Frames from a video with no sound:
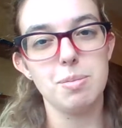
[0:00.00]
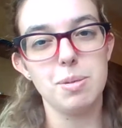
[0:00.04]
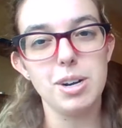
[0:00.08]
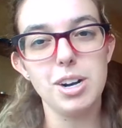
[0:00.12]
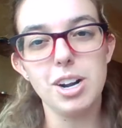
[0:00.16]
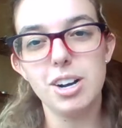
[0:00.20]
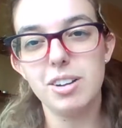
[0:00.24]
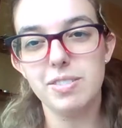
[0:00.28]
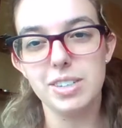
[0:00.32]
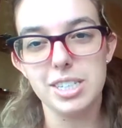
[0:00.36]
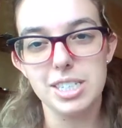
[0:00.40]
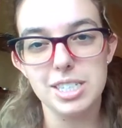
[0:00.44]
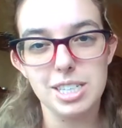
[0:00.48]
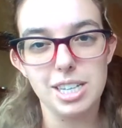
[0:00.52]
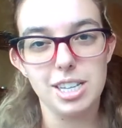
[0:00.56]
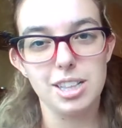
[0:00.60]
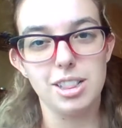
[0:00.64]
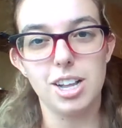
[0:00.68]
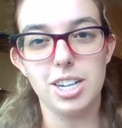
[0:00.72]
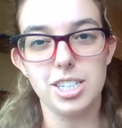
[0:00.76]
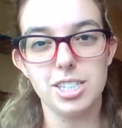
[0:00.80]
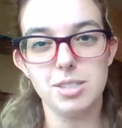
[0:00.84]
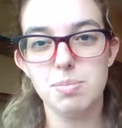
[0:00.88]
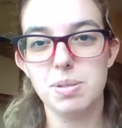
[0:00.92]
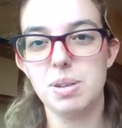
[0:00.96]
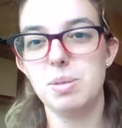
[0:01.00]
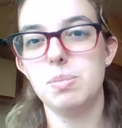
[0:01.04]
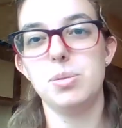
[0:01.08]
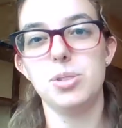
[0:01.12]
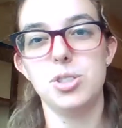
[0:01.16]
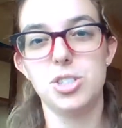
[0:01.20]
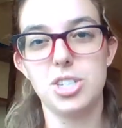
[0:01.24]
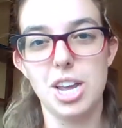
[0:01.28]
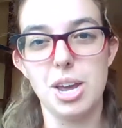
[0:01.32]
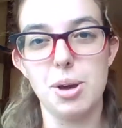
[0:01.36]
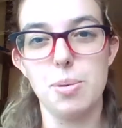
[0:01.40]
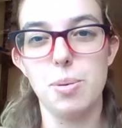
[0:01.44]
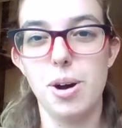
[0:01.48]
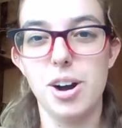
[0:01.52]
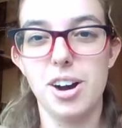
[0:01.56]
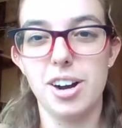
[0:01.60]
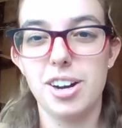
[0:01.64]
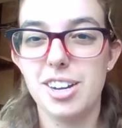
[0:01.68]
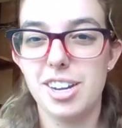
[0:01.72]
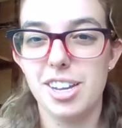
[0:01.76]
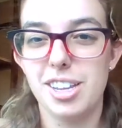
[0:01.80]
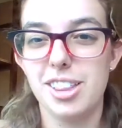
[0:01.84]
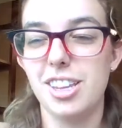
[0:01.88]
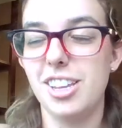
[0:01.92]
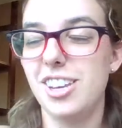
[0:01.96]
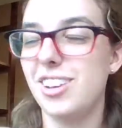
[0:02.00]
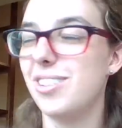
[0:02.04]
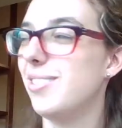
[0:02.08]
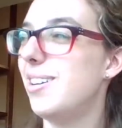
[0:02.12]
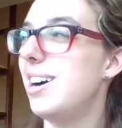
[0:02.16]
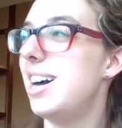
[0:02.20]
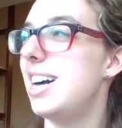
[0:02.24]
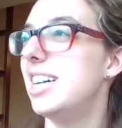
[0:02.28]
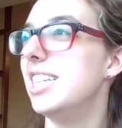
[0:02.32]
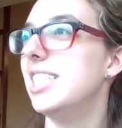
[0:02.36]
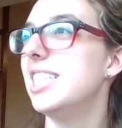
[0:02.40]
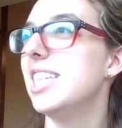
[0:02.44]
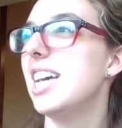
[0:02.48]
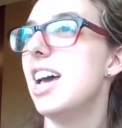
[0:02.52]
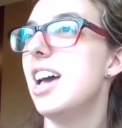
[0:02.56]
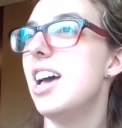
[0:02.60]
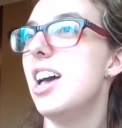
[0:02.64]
mean, obviously lots of people jaywalk in the US,